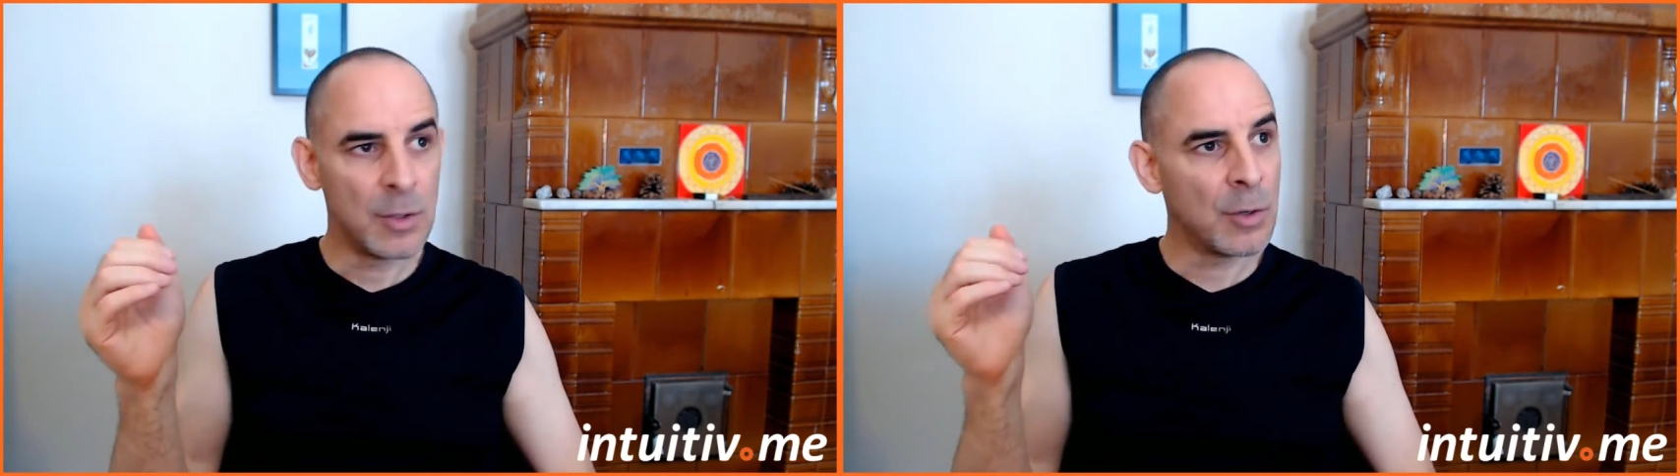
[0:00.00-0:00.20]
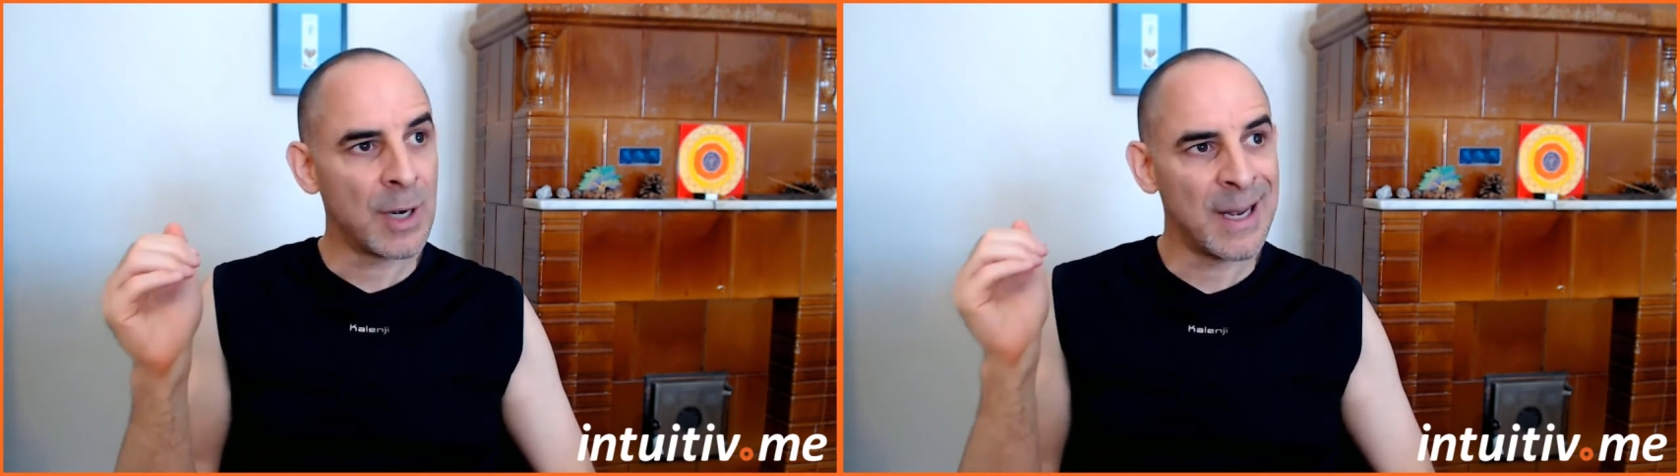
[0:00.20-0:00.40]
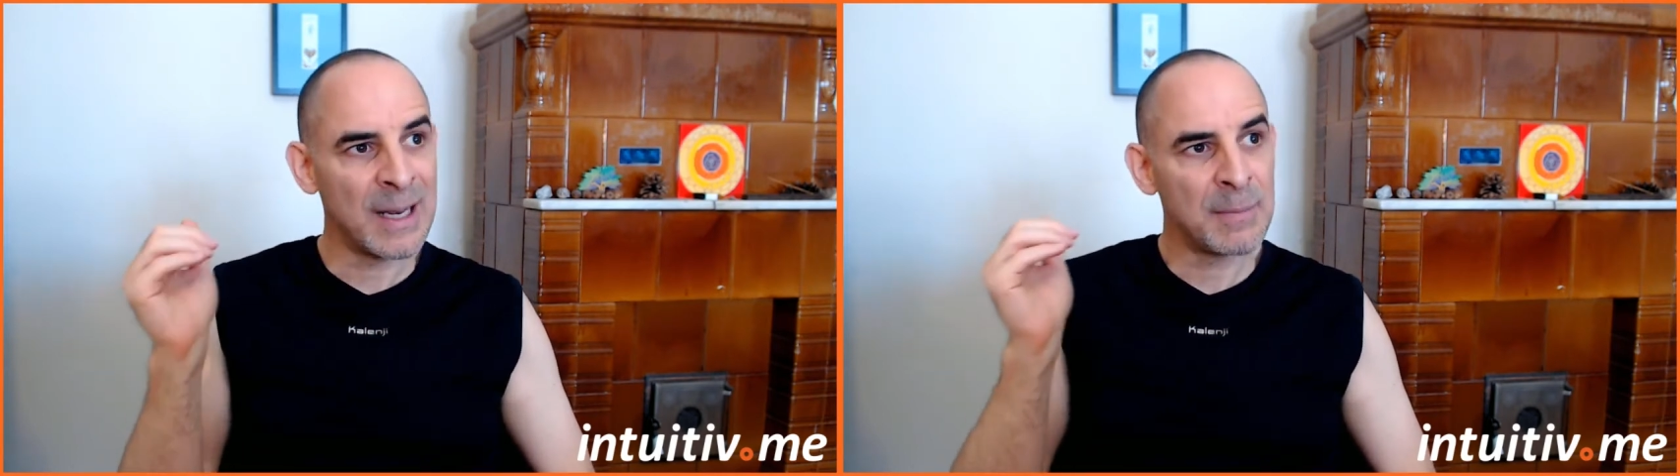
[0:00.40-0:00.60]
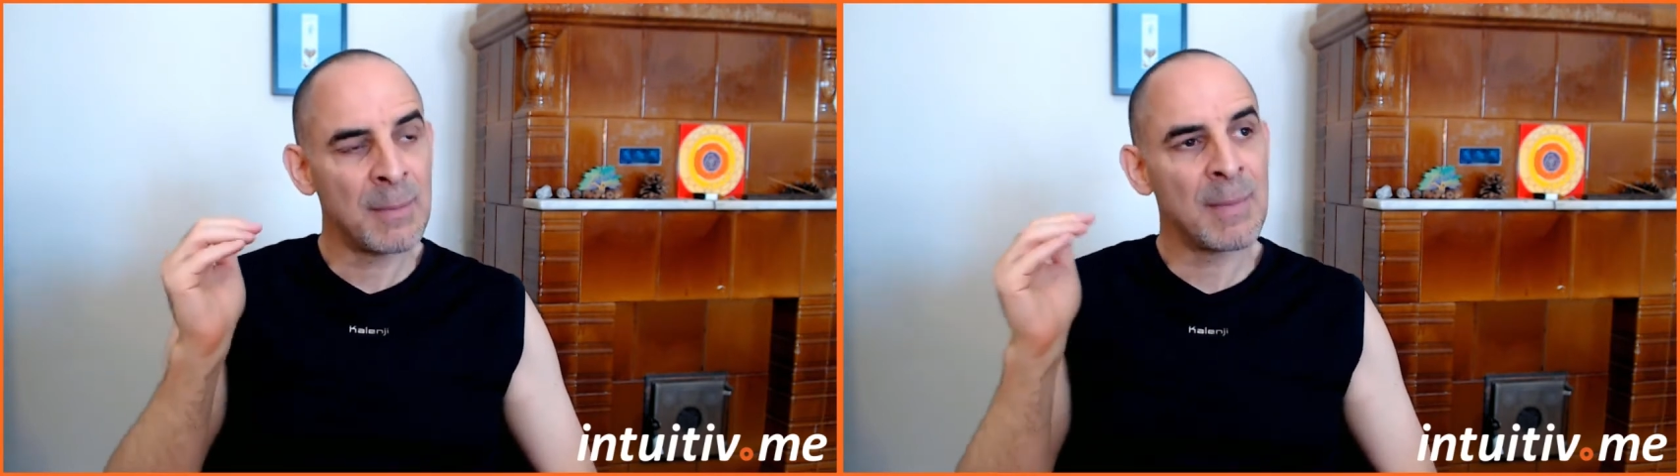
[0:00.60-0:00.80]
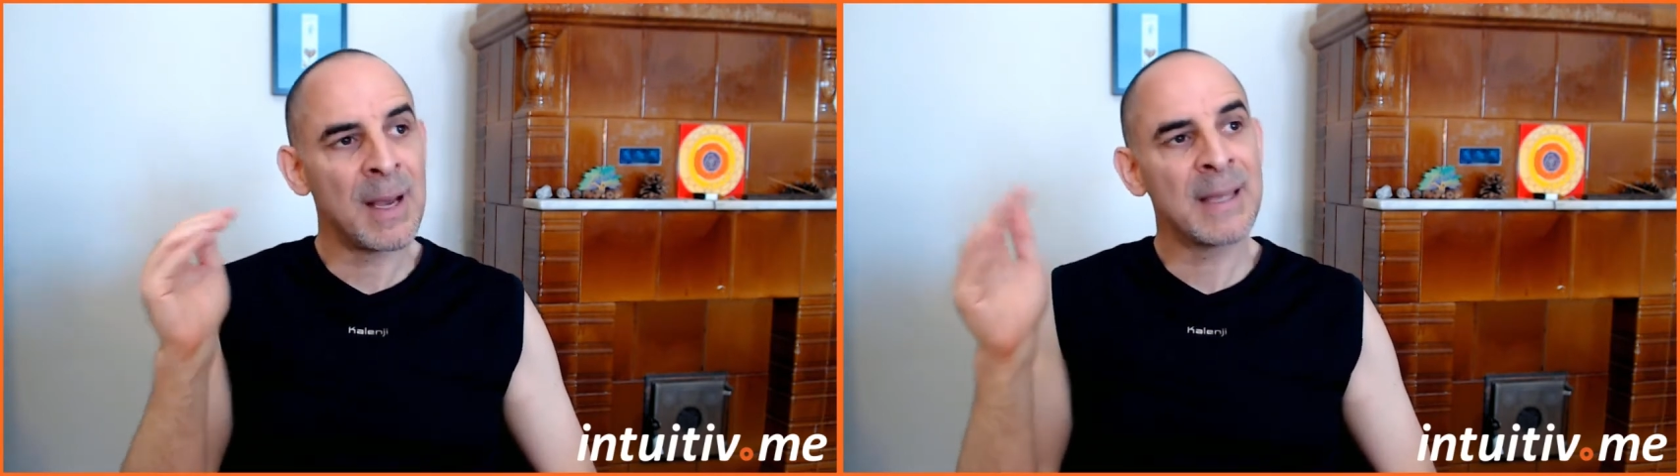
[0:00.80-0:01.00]
or I let my
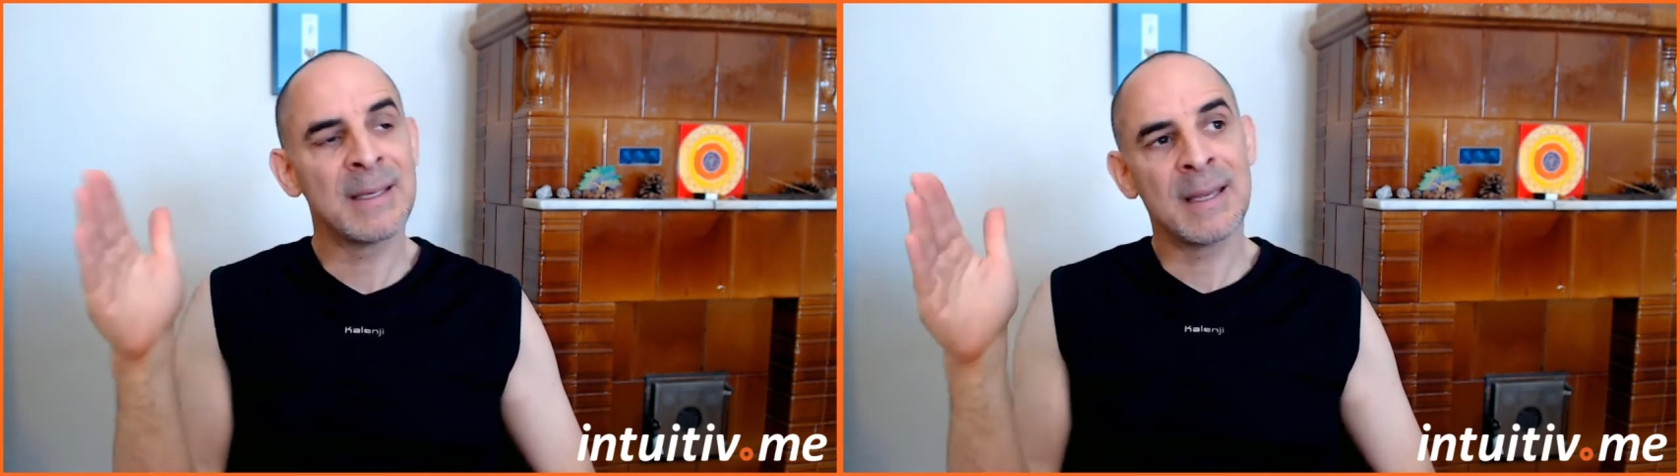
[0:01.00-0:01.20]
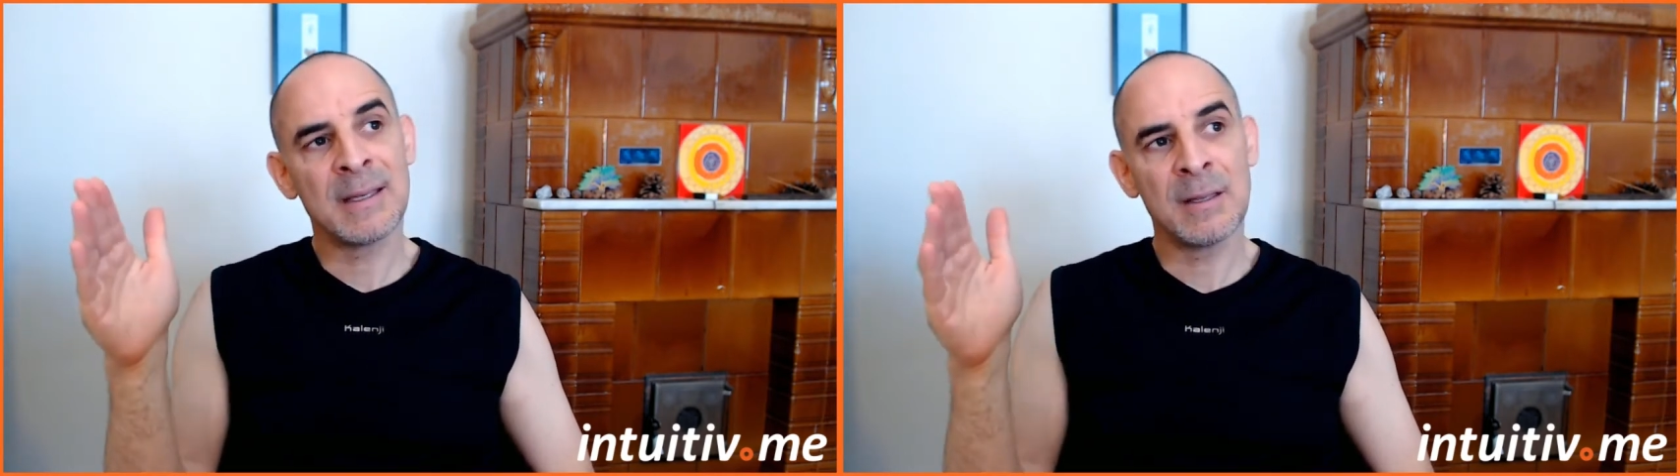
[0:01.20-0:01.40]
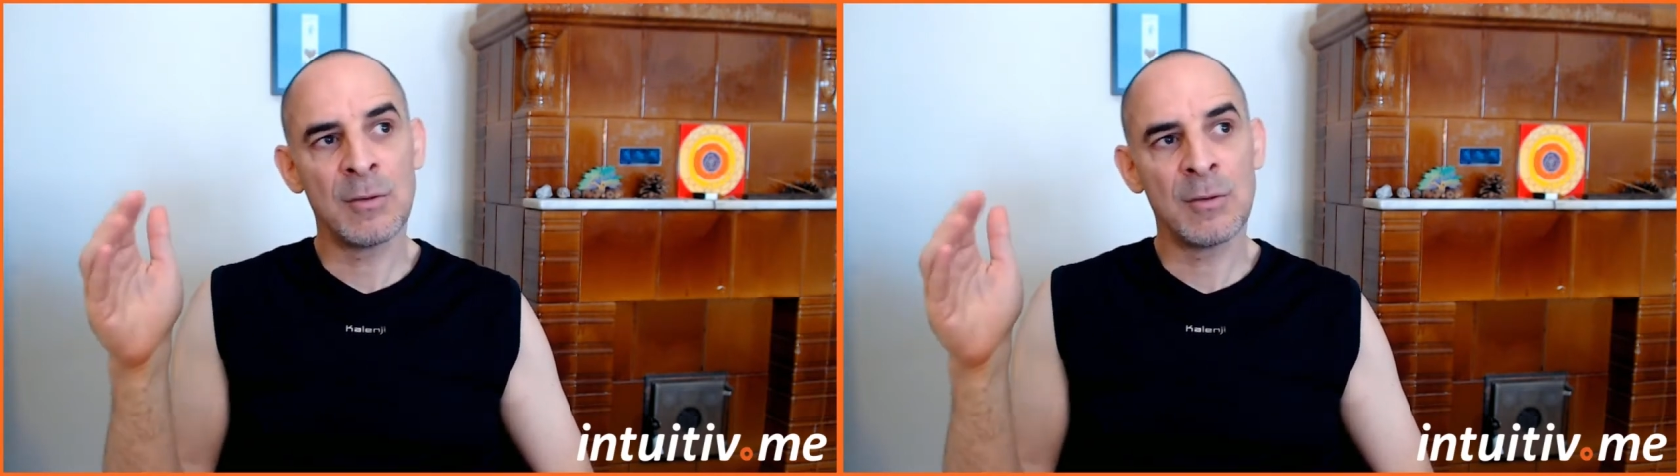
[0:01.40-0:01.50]
mind get in